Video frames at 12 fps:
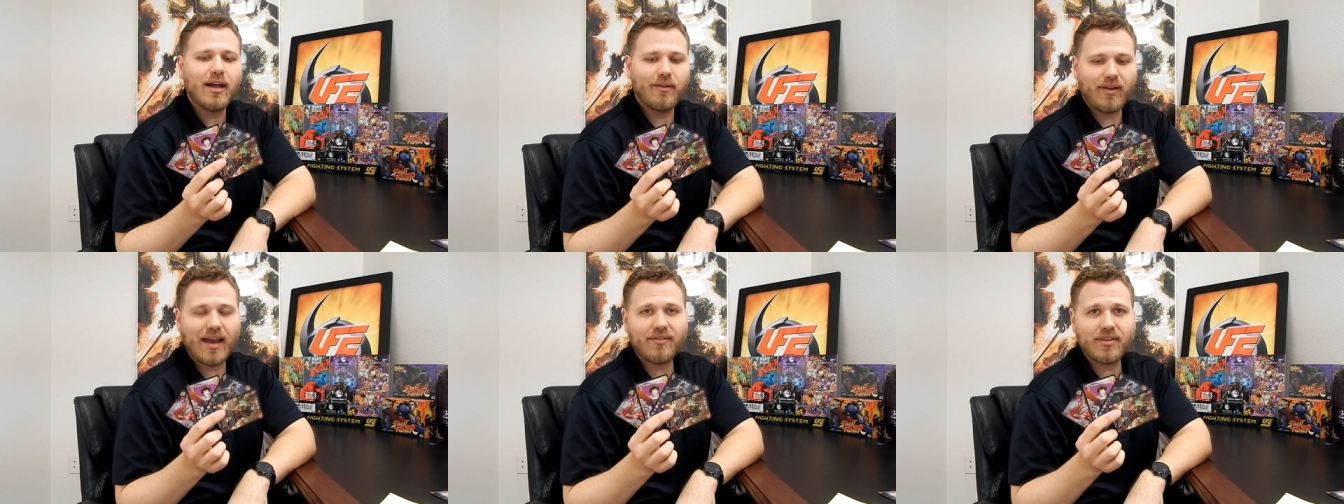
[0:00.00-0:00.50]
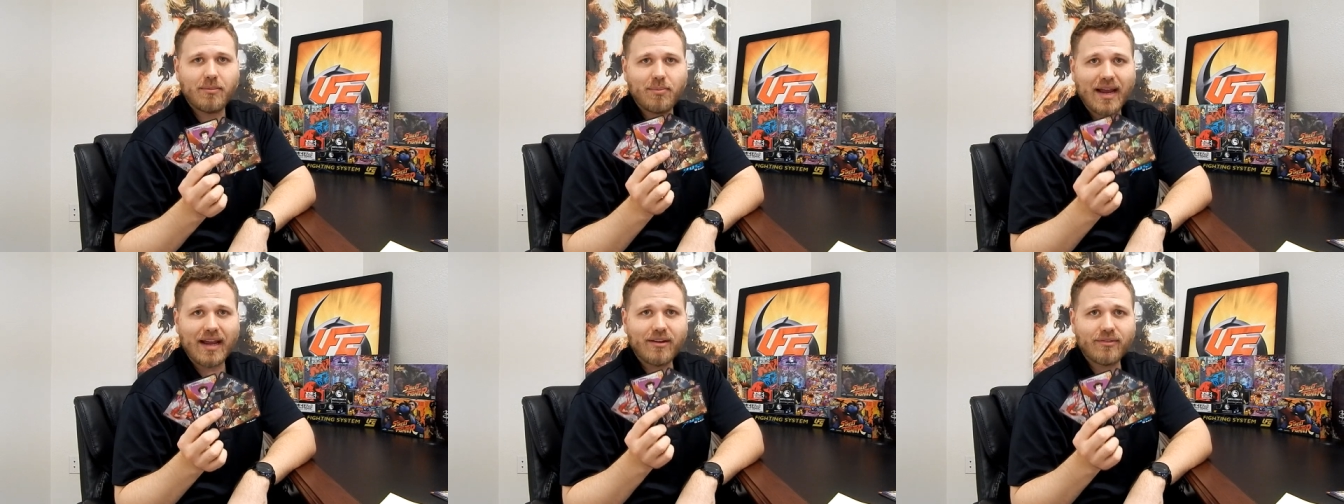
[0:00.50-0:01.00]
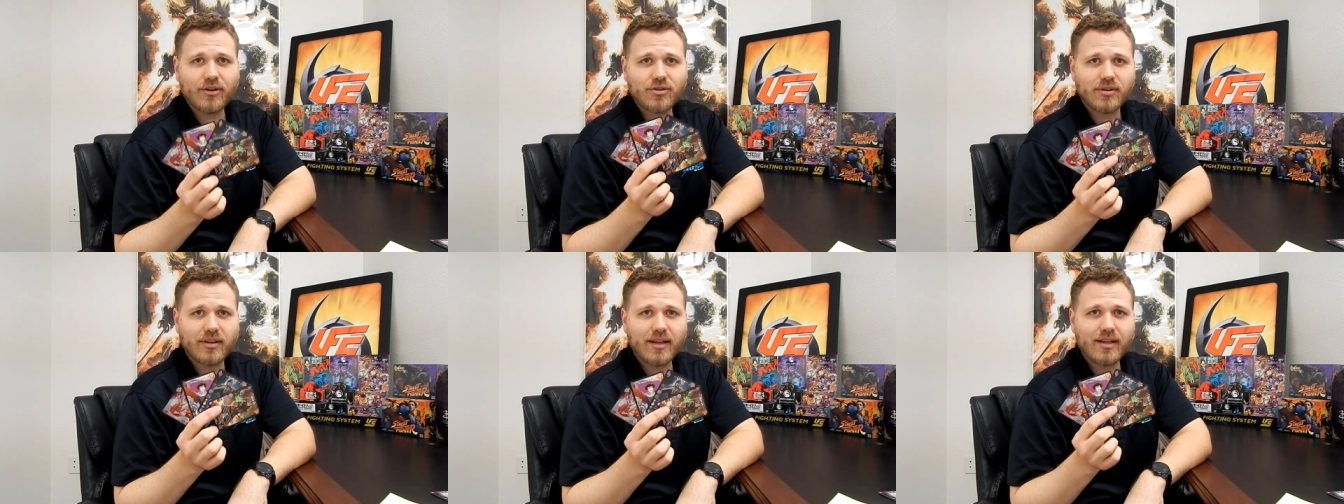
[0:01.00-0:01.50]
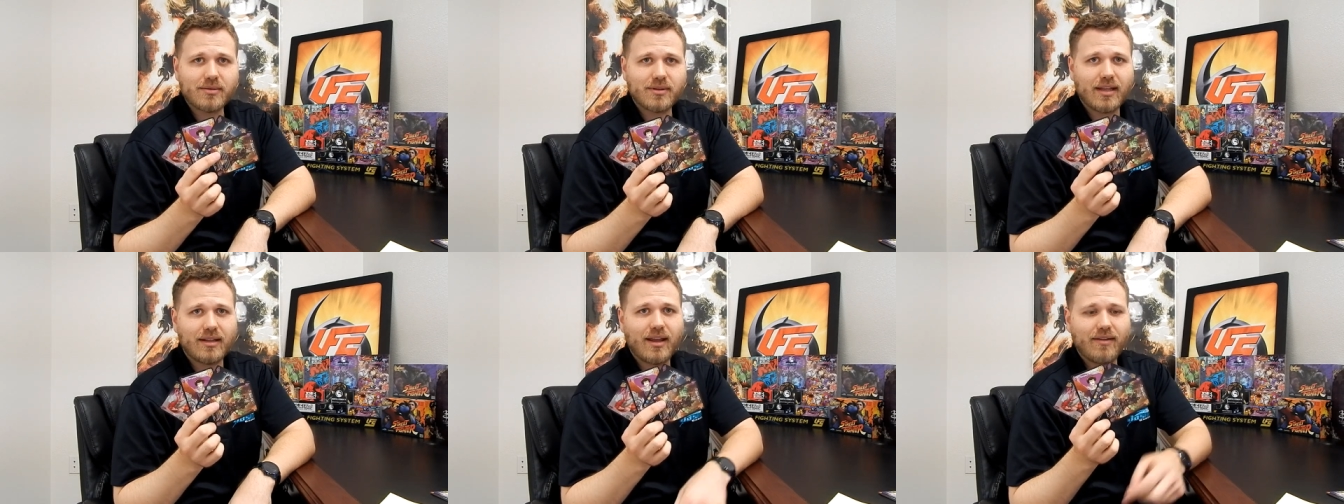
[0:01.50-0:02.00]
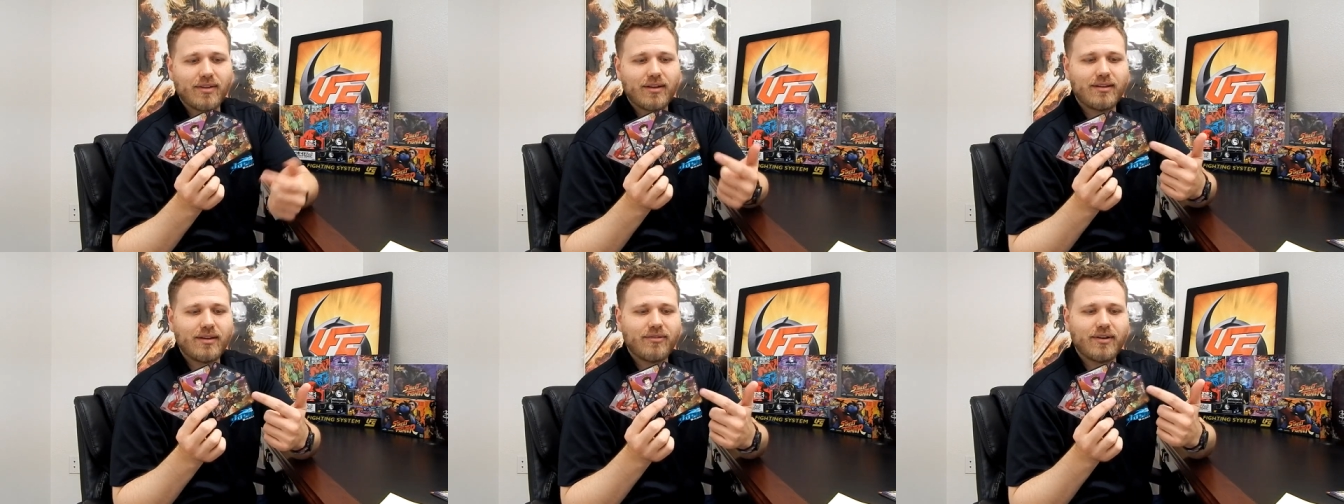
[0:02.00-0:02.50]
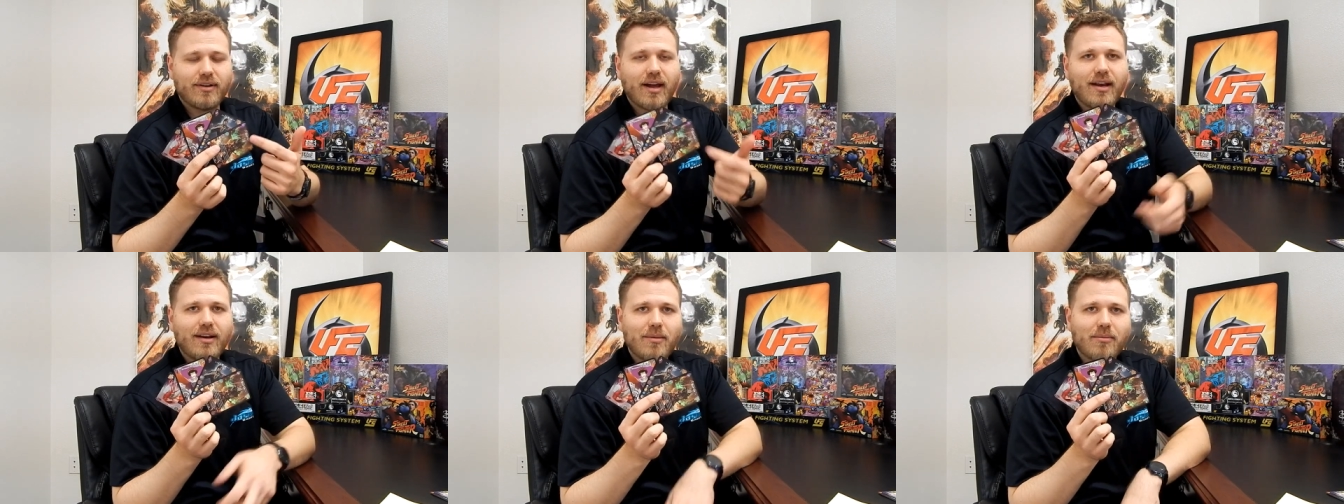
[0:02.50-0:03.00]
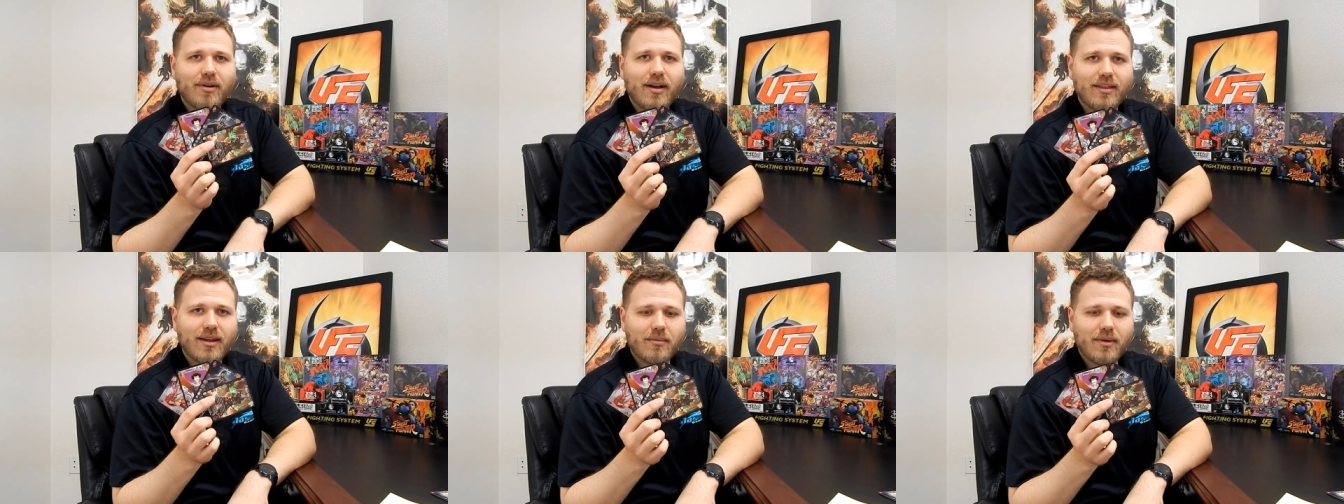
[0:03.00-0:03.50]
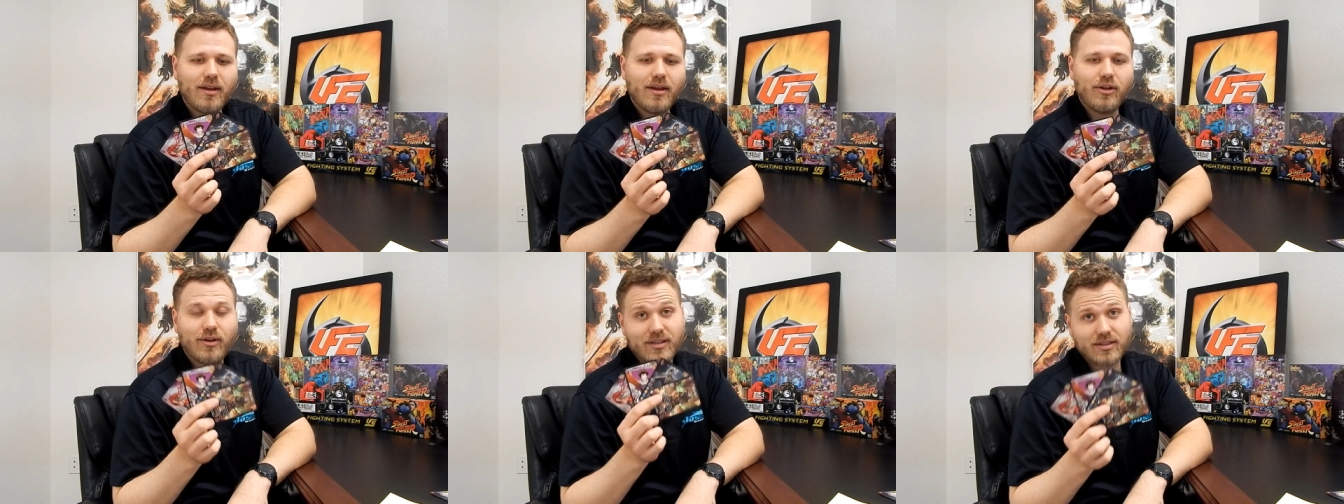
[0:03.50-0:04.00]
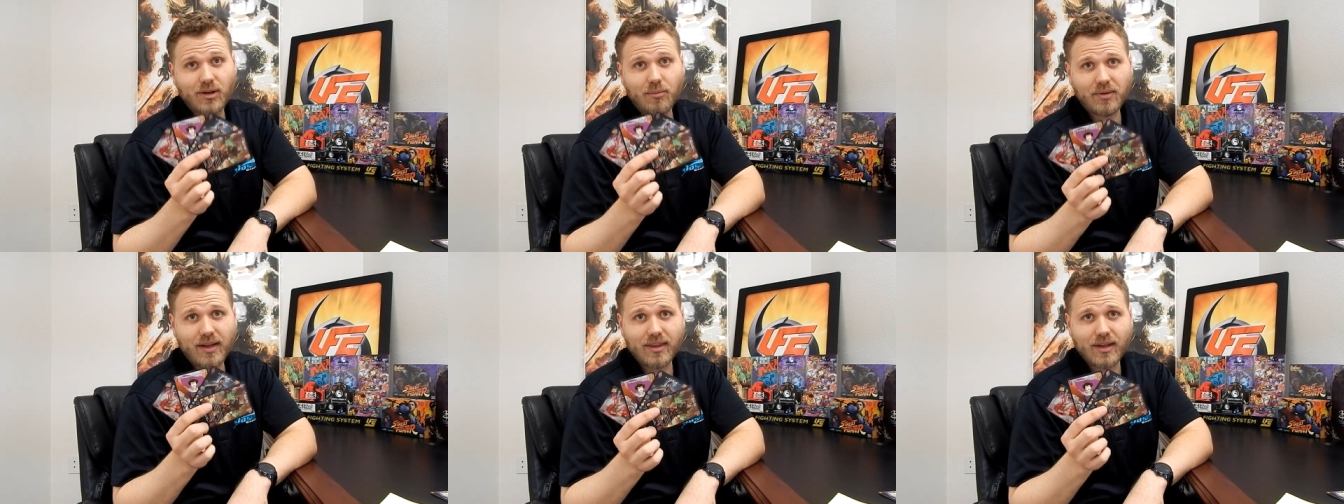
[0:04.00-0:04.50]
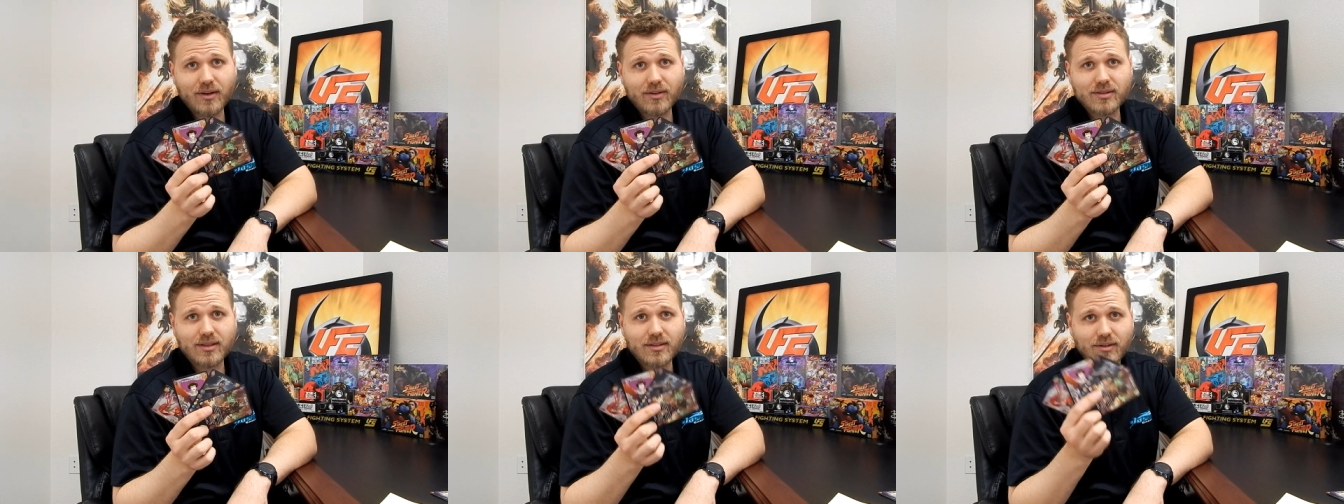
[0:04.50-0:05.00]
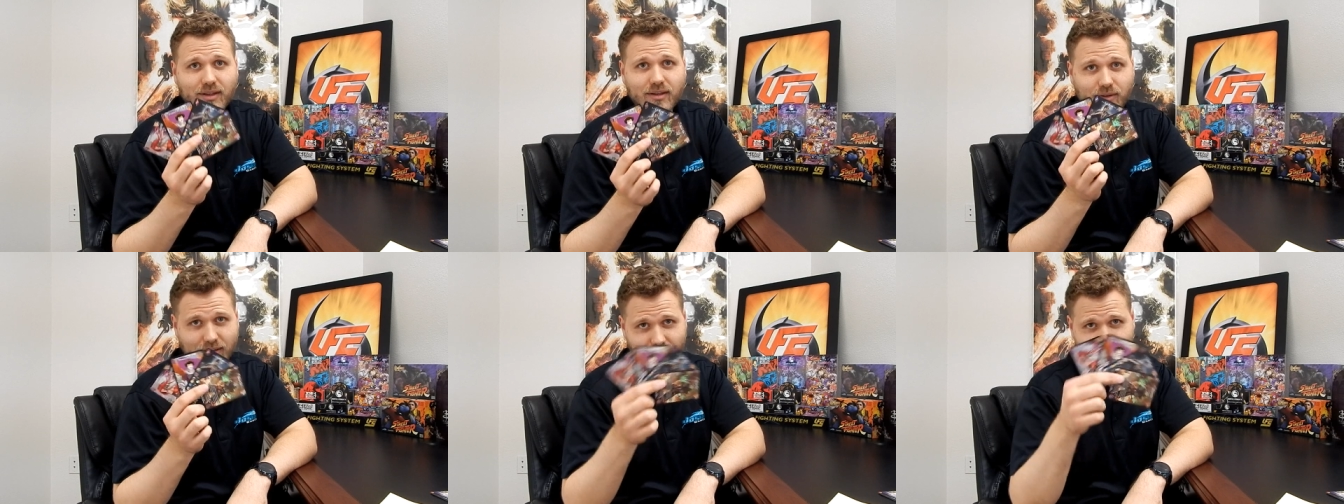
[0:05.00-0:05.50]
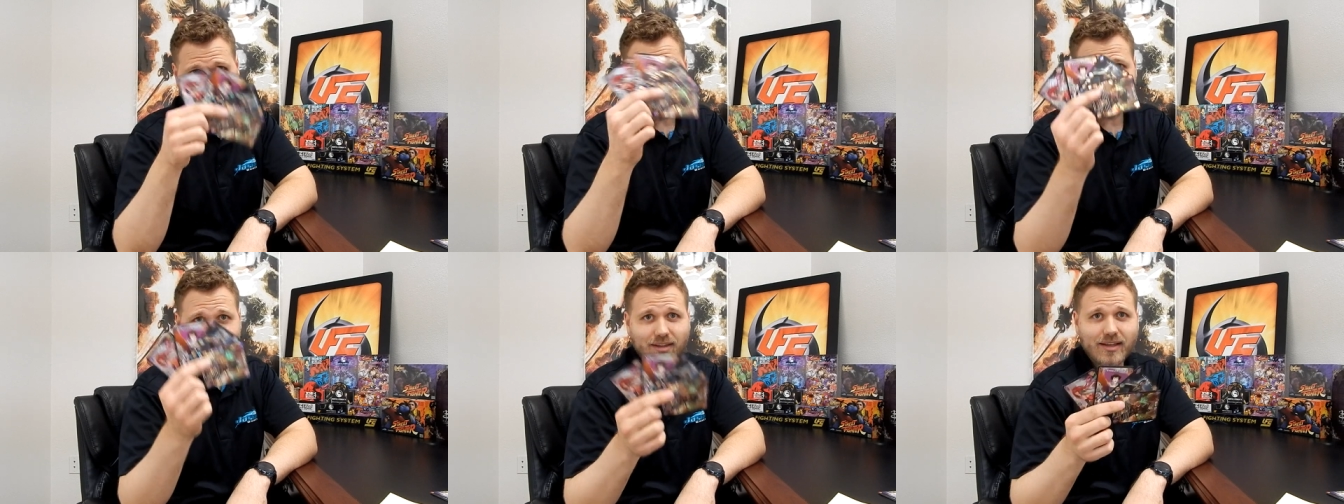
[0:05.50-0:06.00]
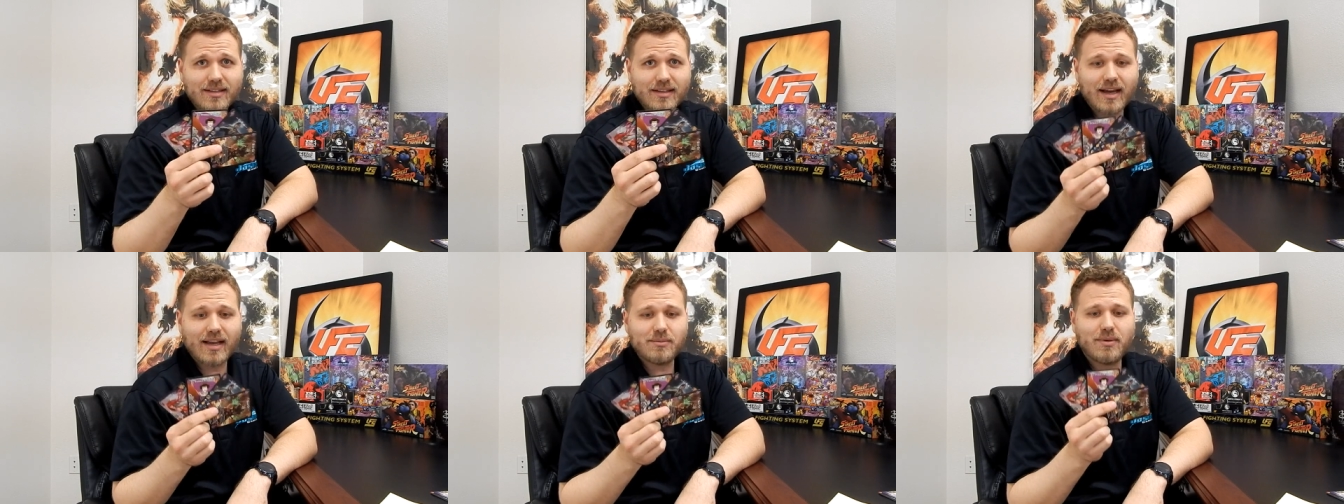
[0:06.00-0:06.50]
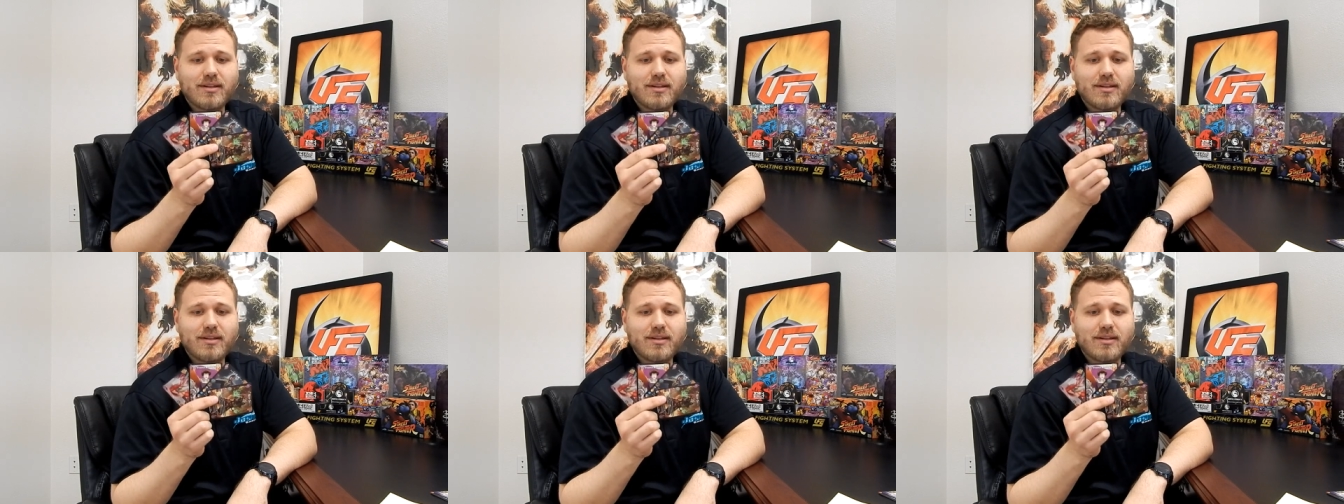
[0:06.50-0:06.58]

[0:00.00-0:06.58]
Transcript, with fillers: If you have the banned version of these that have the different dot number on them, you can still play those until the, you get your hands on these guys.